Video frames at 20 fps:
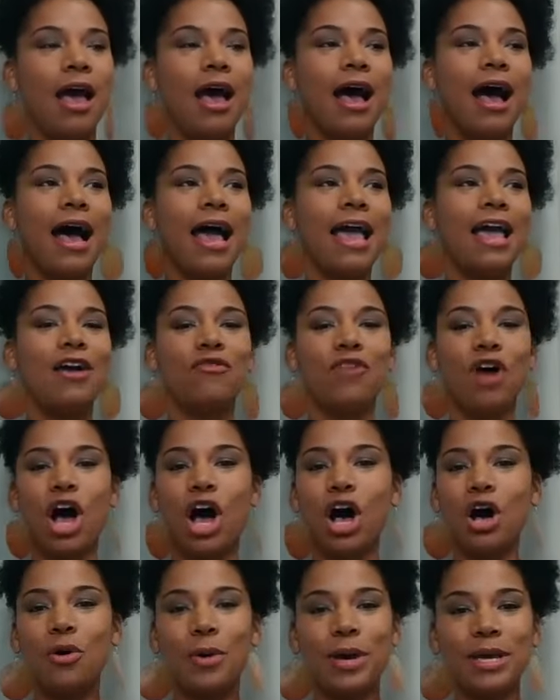I have
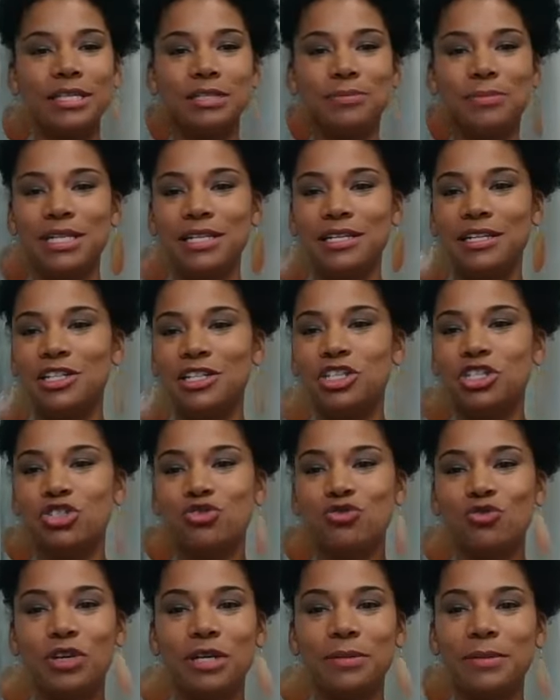always been an
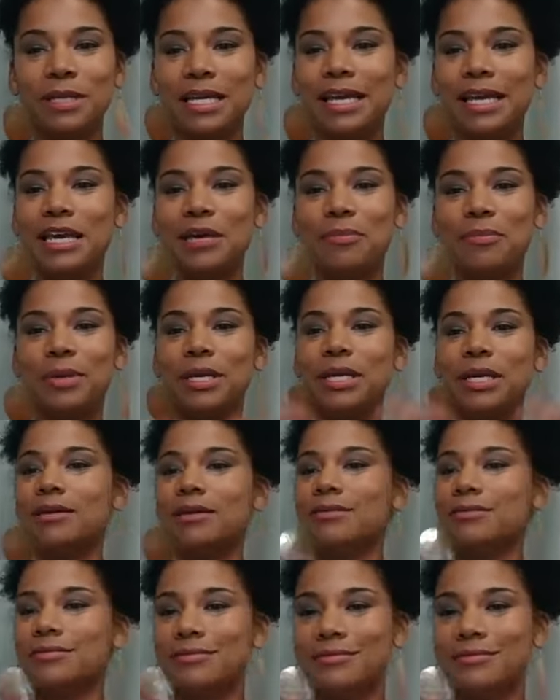extremely hippie